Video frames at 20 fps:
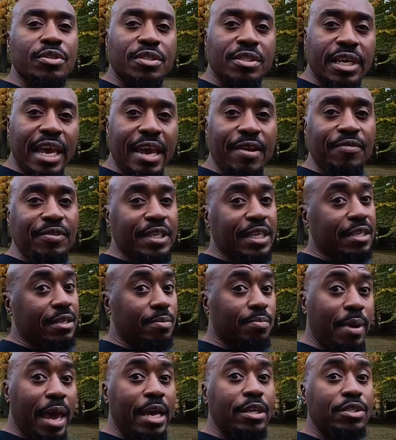safety, to
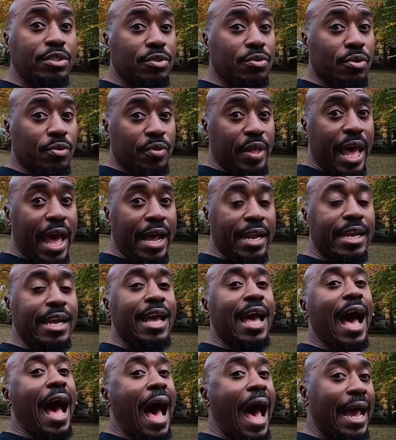make sure that
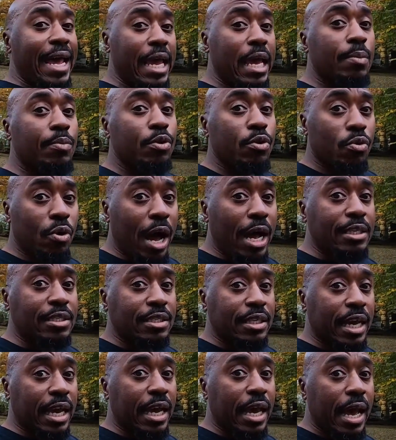I am who I
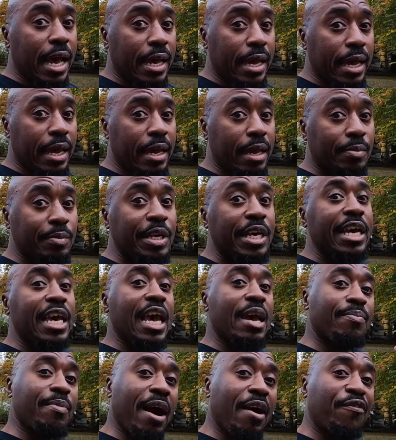say I am,
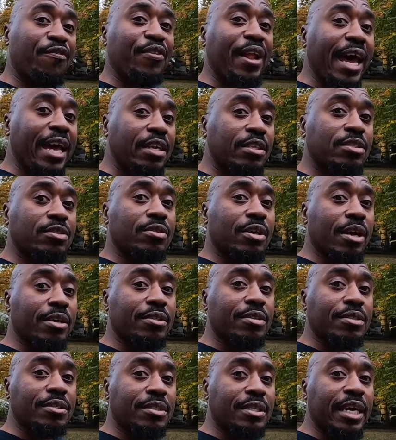and my flight
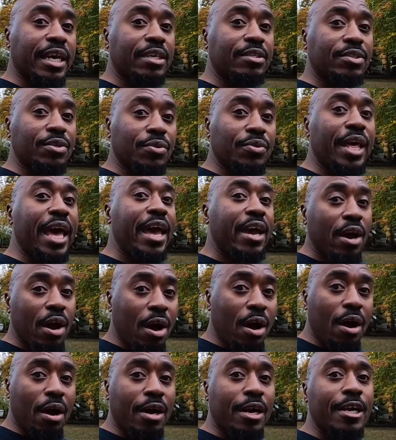instructor says who they
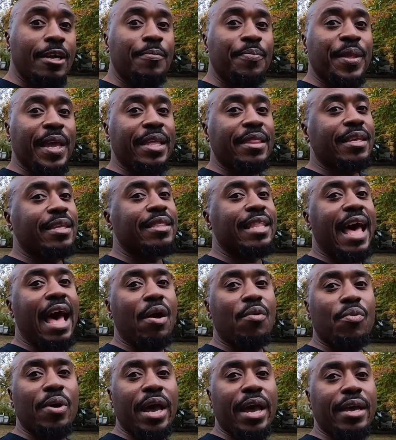are, and then
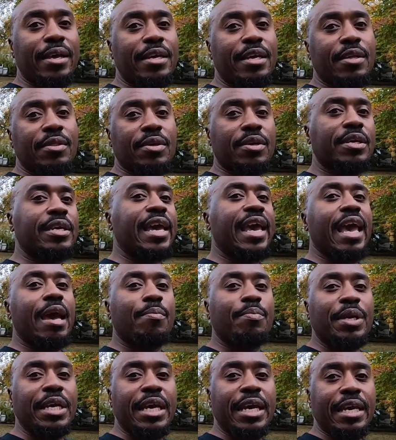that way there can't
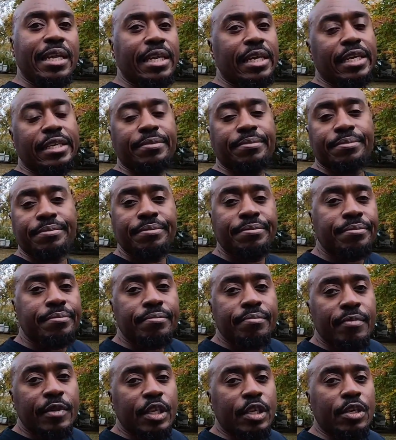be any,
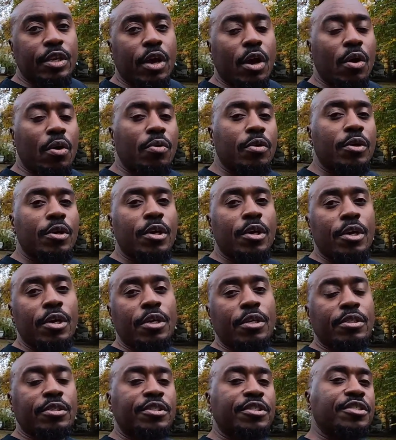
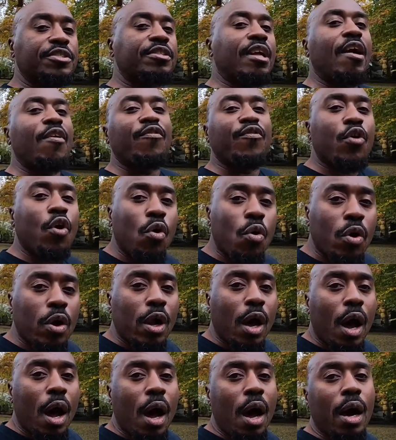stuff going
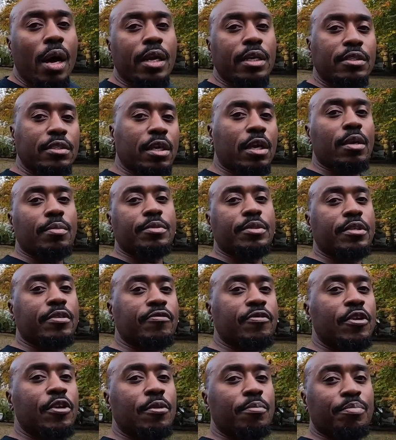on in terms of
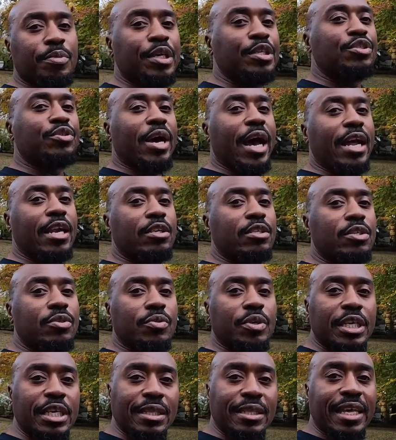me trying to do
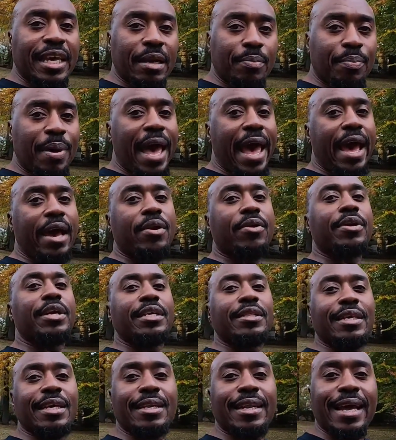anything bad or
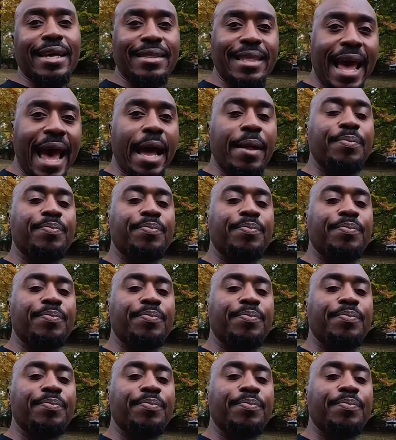anything like that.